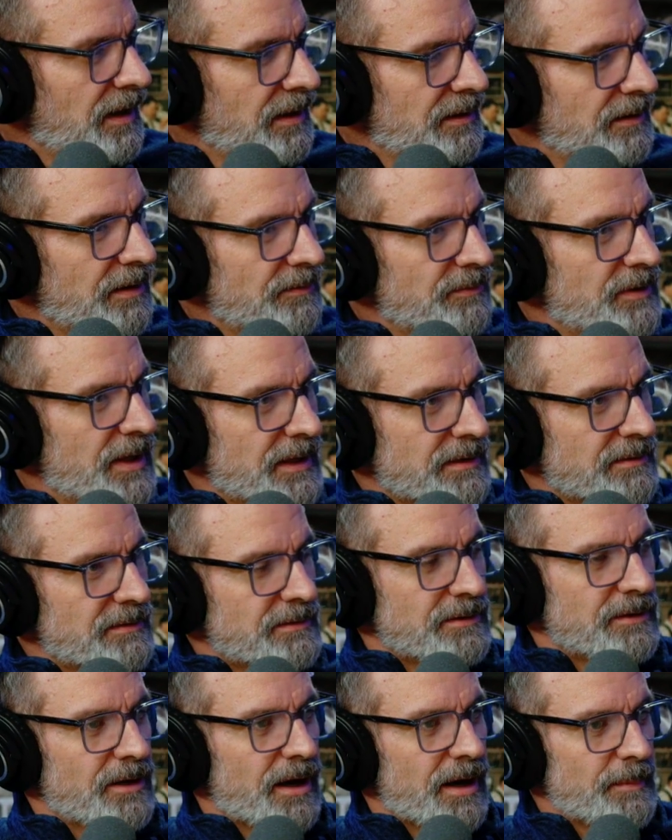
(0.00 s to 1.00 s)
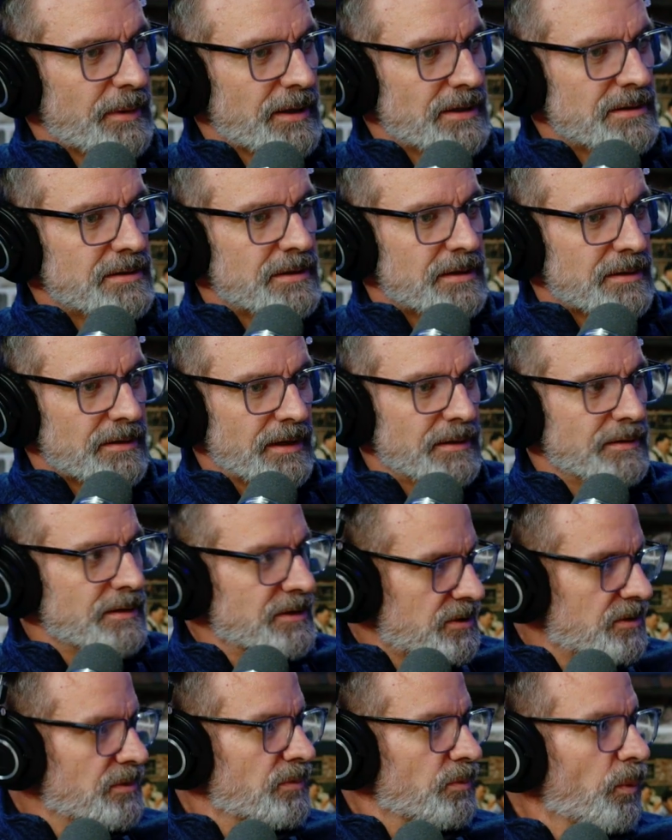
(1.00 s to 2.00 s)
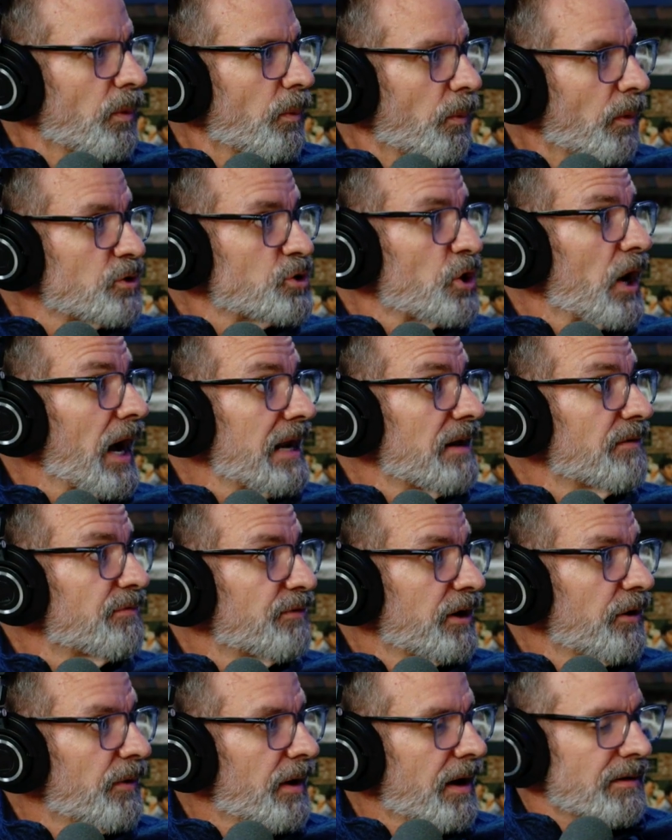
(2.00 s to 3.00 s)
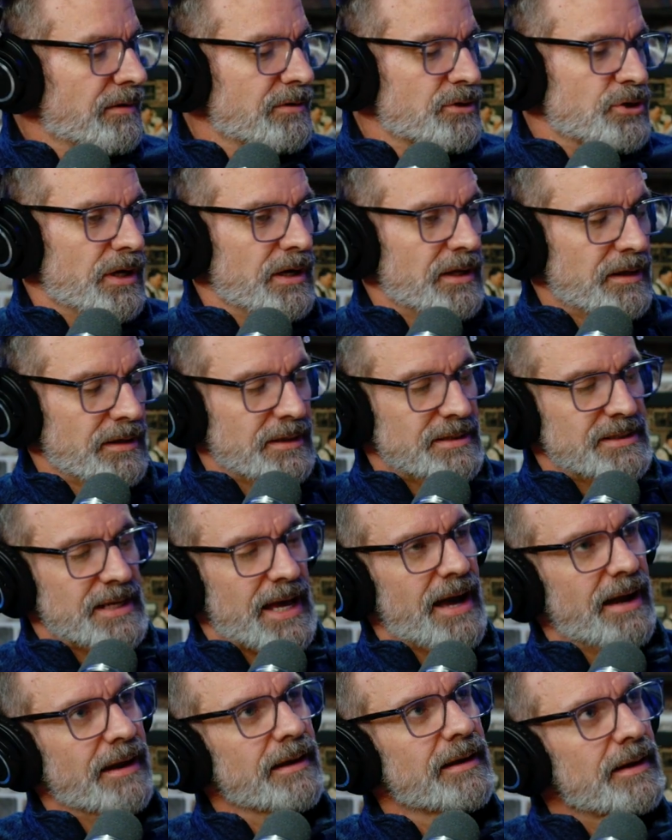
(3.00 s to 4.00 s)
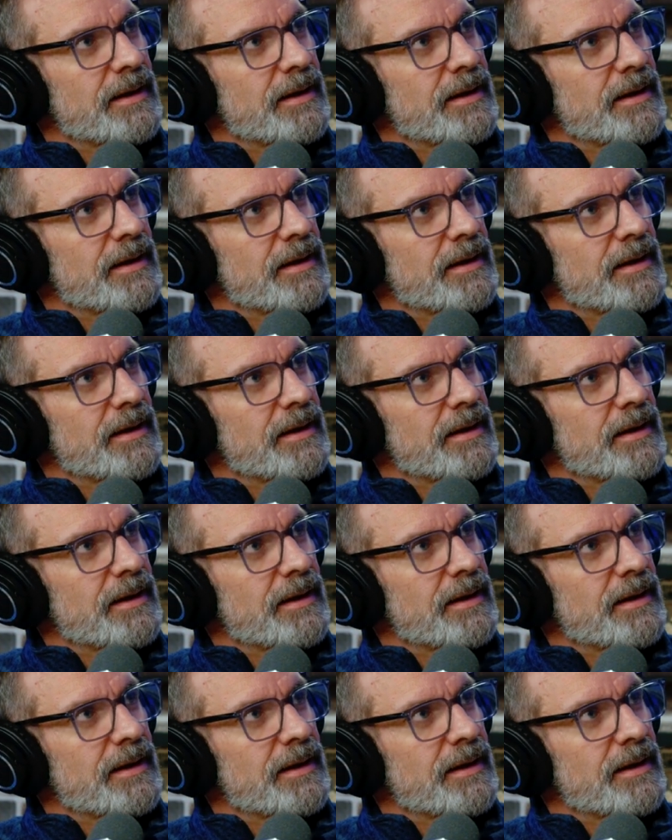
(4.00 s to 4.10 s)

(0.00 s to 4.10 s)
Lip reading: love that comment. Like, this, what we're trying to figure out and trying to attack.